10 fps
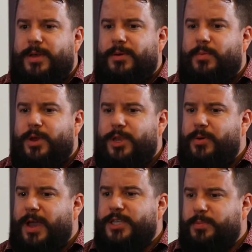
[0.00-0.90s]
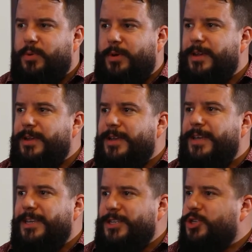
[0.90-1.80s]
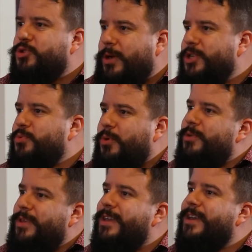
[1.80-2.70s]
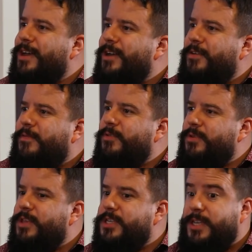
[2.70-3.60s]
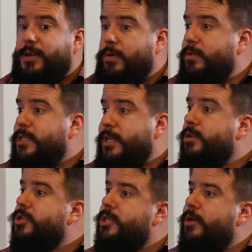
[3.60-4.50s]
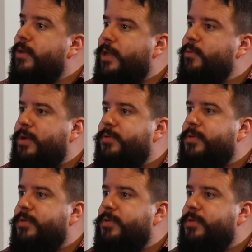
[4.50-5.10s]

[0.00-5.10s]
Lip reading: what you export is trustworthy for the stakeholders that you're sharing it with.